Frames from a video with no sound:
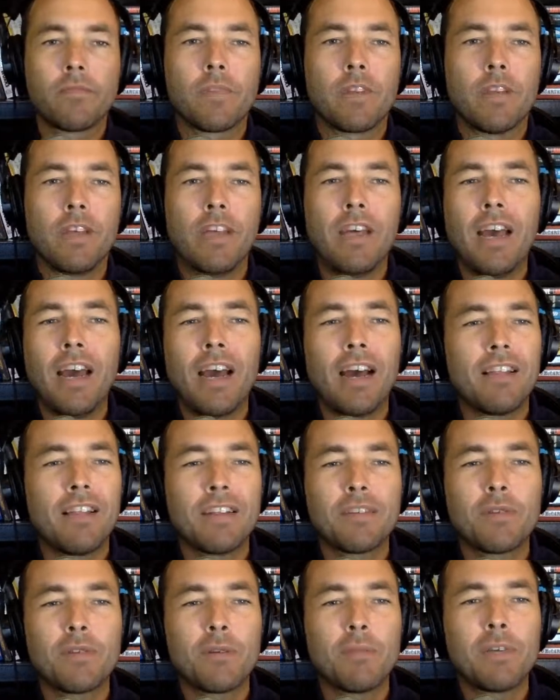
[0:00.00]
Yeah,
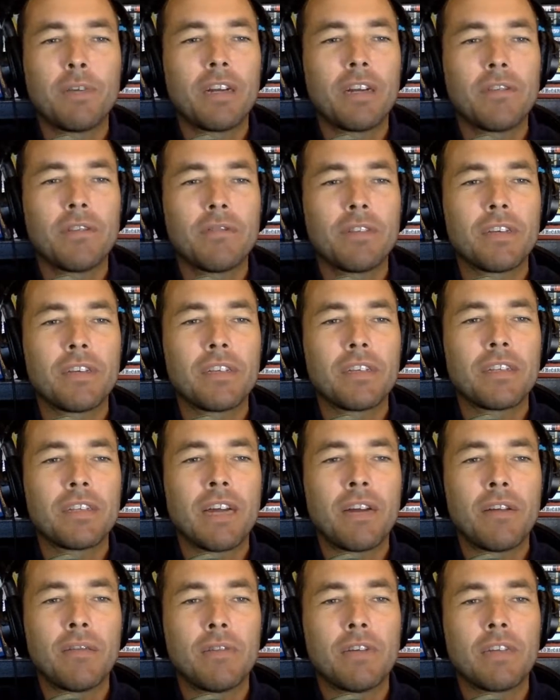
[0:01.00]
that's what I mean. I don't think it's
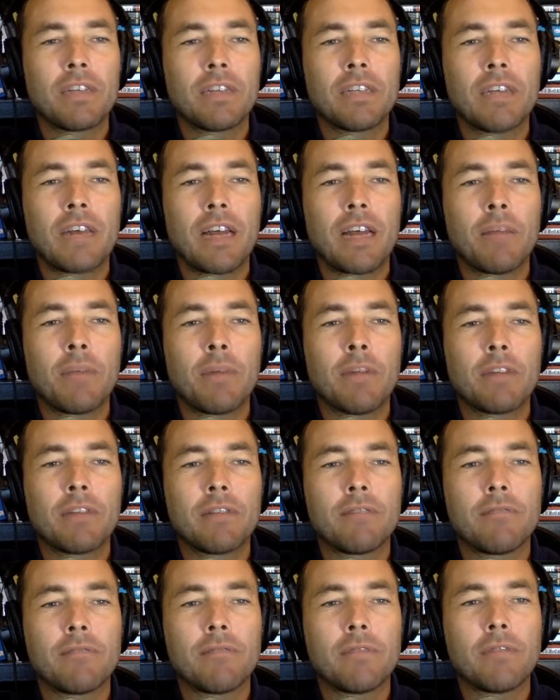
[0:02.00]
that. I'm
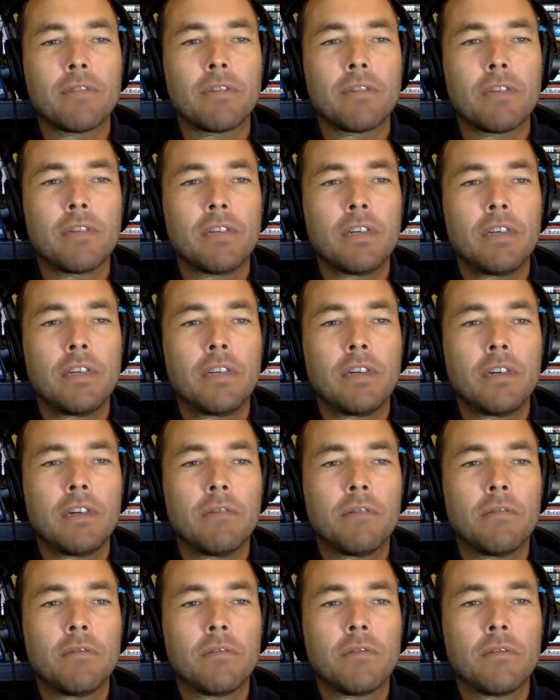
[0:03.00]
not, you know.